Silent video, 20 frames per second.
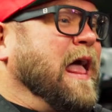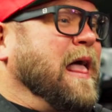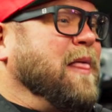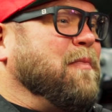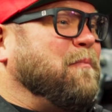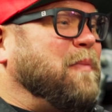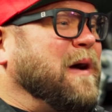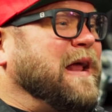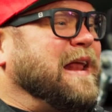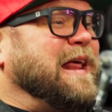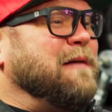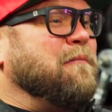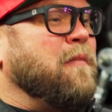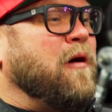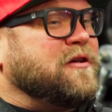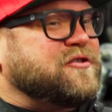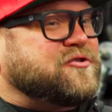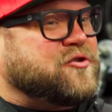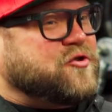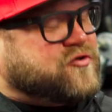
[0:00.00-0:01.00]
But
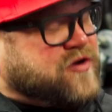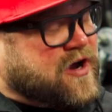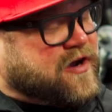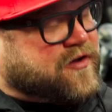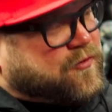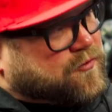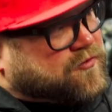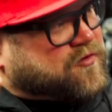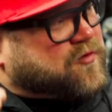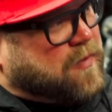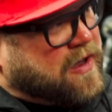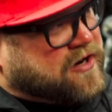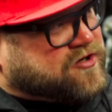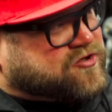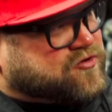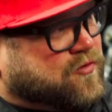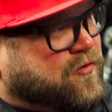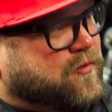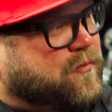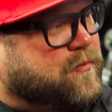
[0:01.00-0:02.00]
monster trucks are
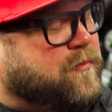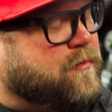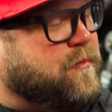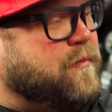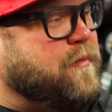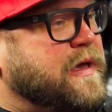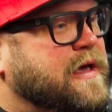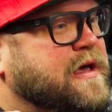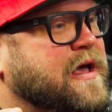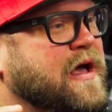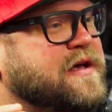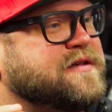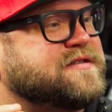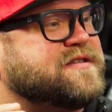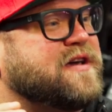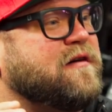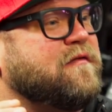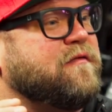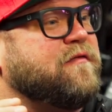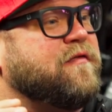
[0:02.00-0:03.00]
special because
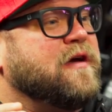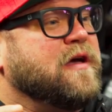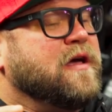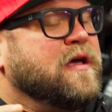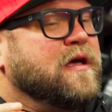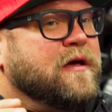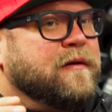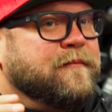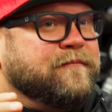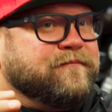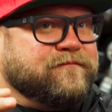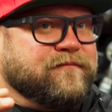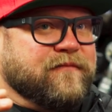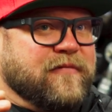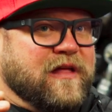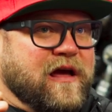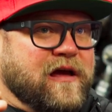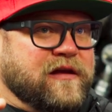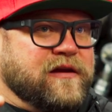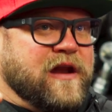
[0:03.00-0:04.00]
of
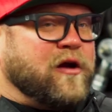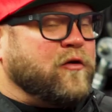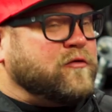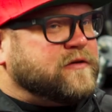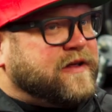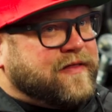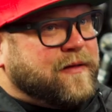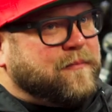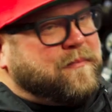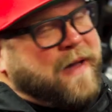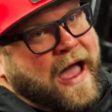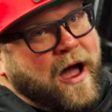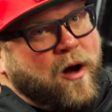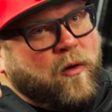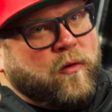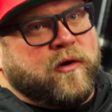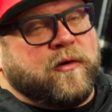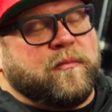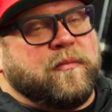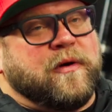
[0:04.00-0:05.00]
not only the
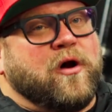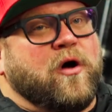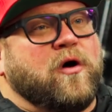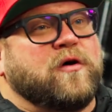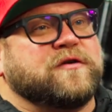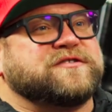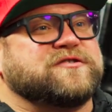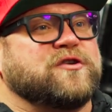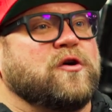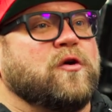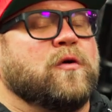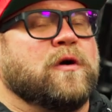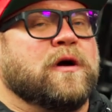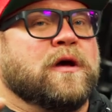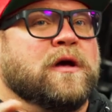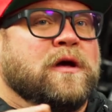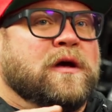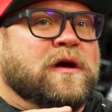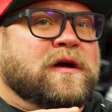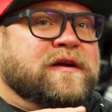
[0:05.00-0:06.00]
power, but also
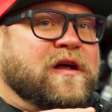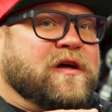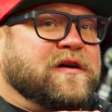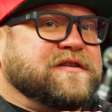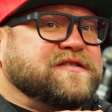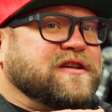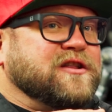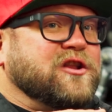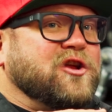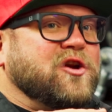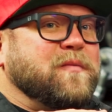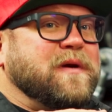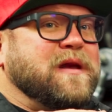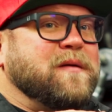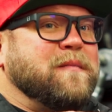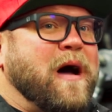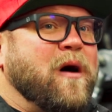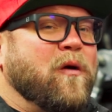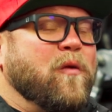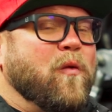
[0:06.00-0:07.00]
tell us a little bit
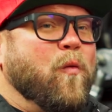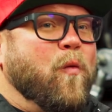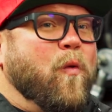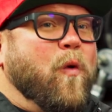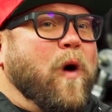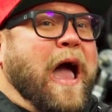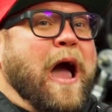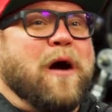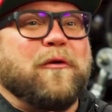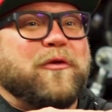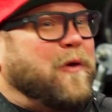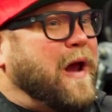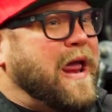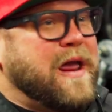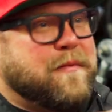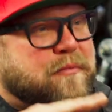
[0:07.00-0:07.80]
about how they're able